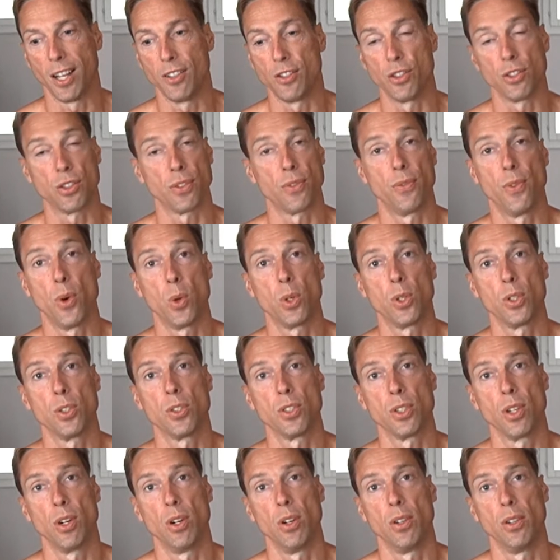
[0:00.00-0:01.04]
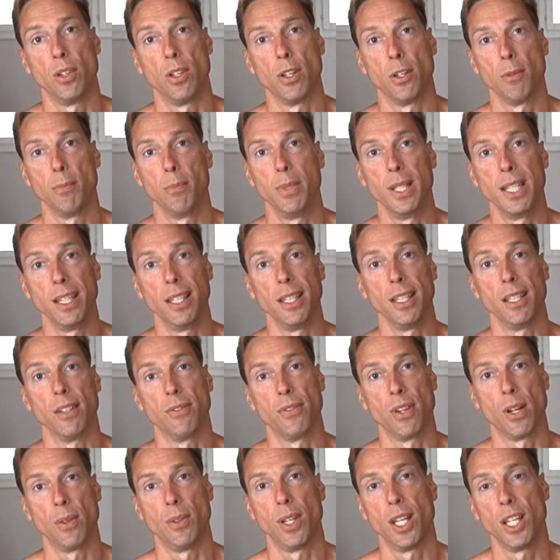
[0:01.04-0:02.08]
just focus on building a
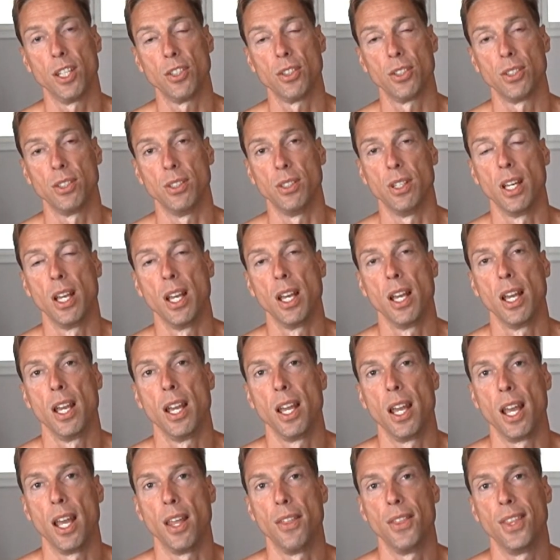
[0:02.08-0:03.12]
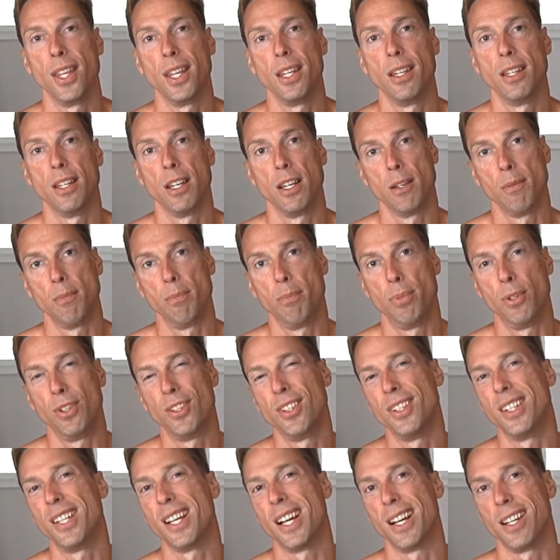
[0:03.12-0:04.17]
foundation and then
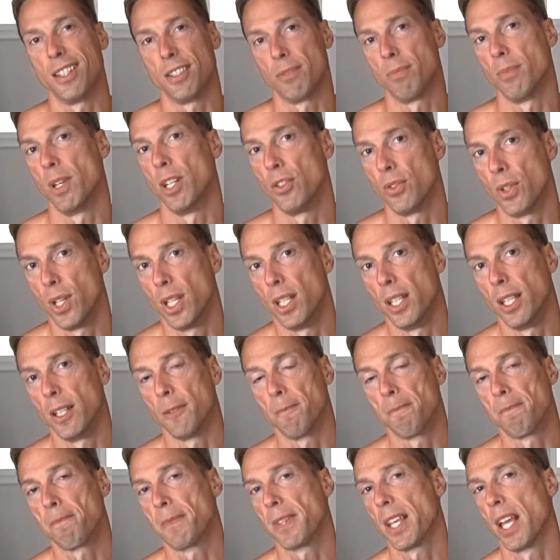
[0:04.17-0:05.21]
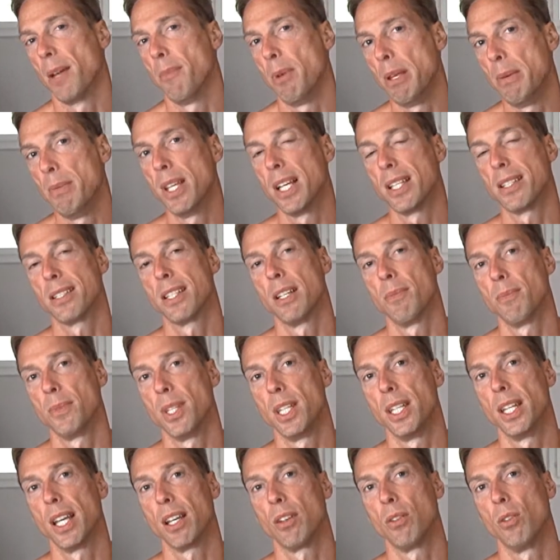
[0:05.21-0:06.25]
periodize my training. And maybe that's
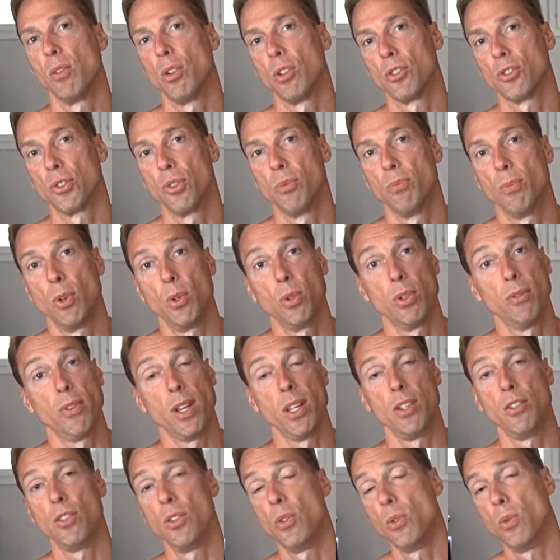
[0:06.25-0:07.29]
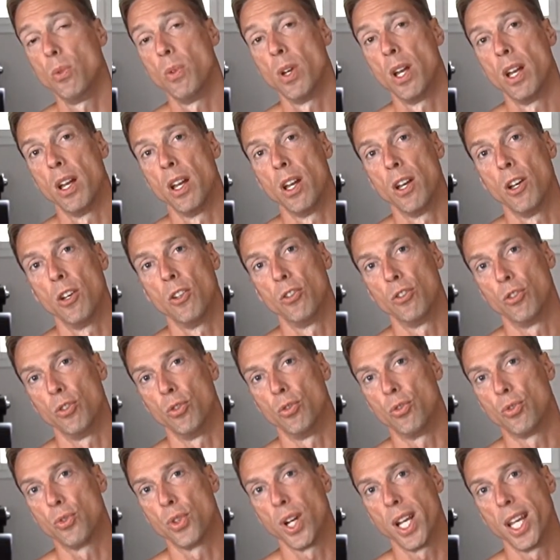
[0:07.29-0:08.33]
something that could also motivate you
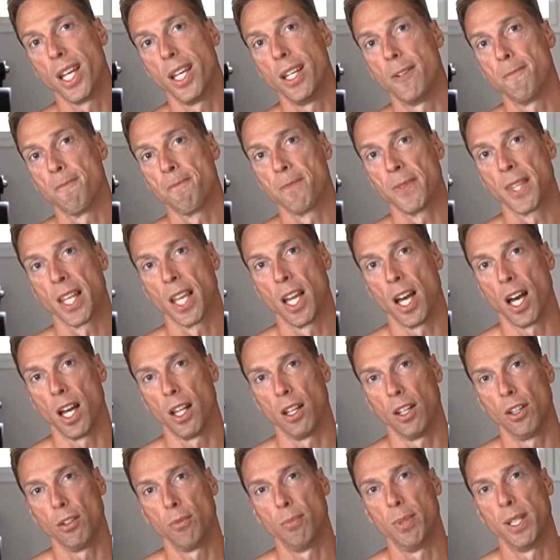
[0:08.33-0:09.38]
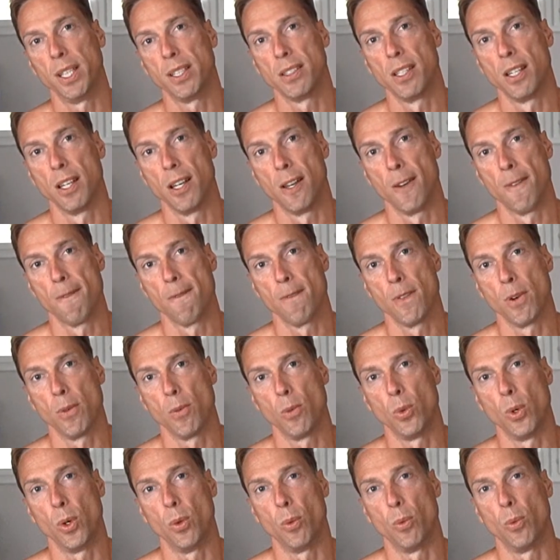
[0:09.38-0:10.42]
to train a little bit
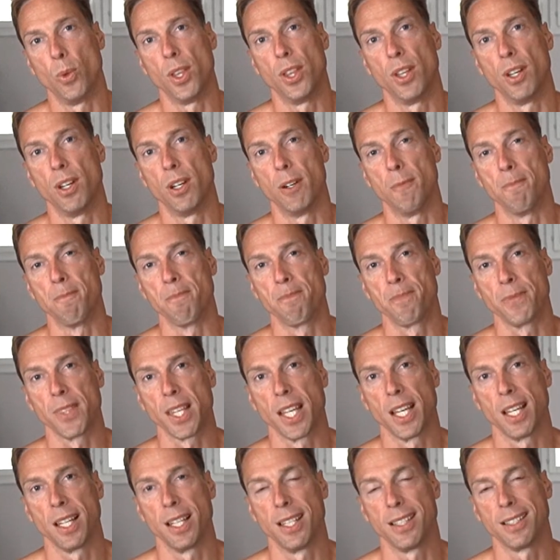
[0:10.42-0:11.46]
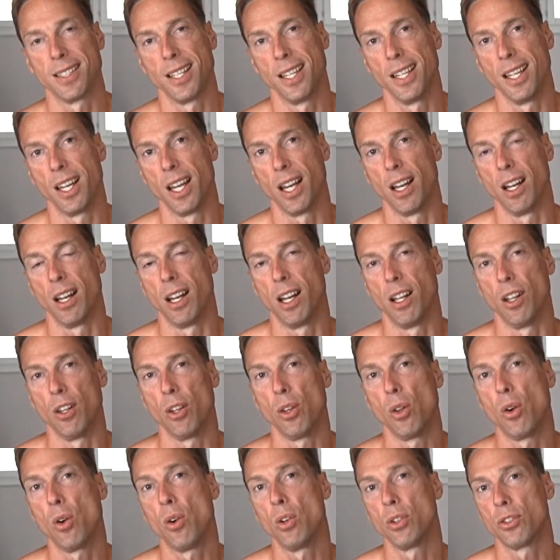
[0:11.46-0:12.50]
with a, let's say, a
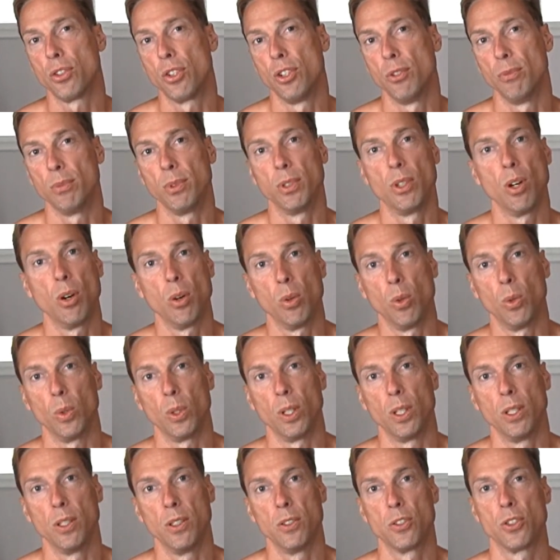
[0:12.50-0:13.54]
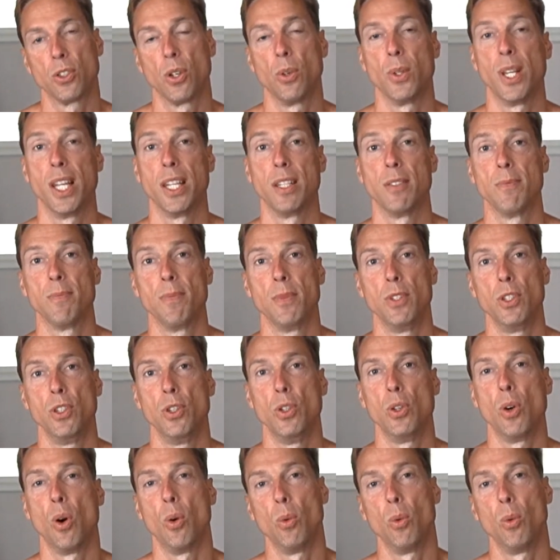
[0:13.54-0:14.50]
long-term goal, so that you